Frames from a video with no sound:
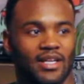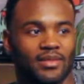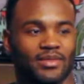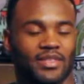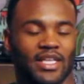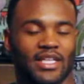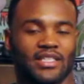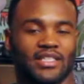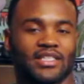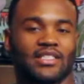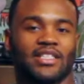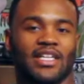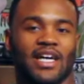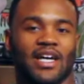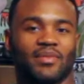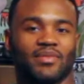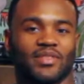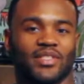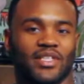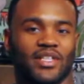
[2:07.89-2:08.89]
takes his
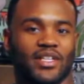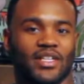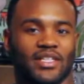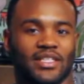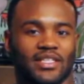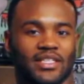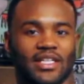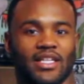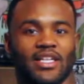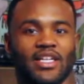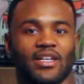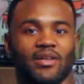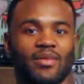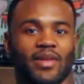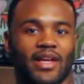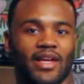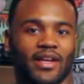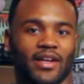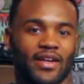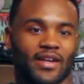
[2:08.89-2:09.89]
job serious and
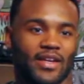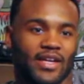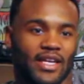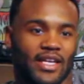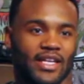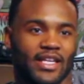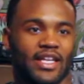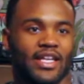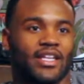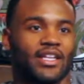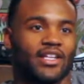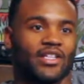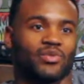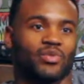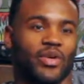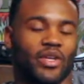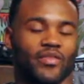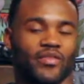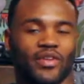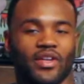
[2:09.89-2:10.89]
getting us
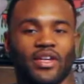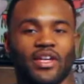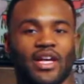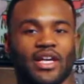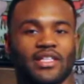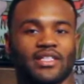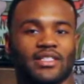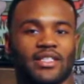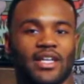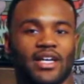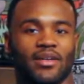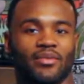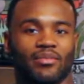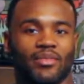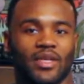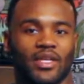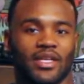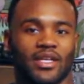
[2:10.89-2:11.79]
ready for the next step.